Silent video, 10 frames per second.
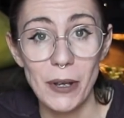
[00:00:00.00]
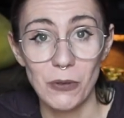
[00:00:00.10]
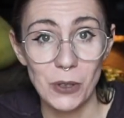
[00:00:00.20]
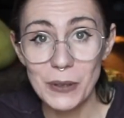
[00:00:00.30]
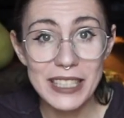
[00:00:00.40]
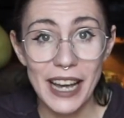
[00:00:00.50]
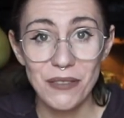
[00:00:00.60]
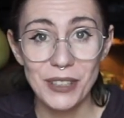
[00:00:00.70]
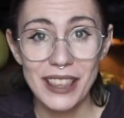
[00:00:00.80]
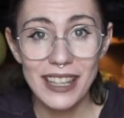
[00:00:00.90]
and ruined
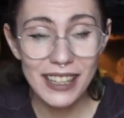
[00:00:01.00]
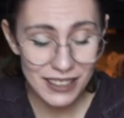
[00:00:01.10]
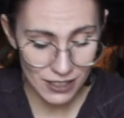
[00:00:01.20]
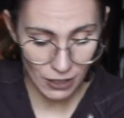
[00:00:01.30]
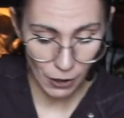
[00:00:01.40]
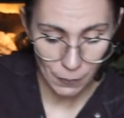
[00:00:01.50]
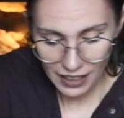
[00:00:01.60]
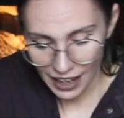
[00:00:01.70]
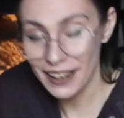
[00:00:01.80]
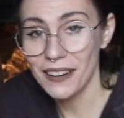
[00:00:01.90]
everything. So
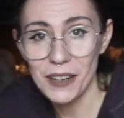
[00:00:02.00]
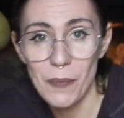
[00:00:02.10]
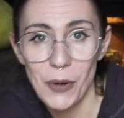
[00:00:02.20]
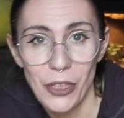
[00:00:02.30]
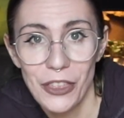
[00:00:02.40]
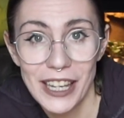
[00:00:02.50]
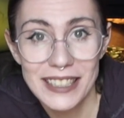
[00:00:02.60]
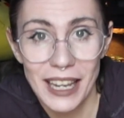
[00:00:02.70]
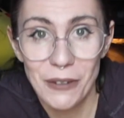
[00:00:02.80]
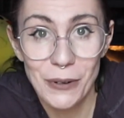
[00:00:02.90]
I got a couple things
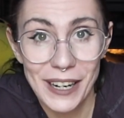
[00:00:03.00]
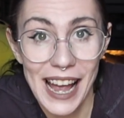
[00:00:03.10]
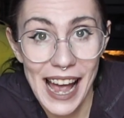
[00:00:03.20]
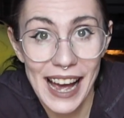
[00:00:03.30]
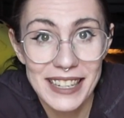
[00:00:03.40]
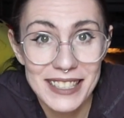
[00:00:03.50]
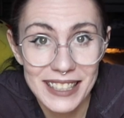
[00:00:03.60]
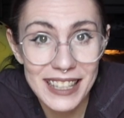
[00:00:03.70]
I want to add to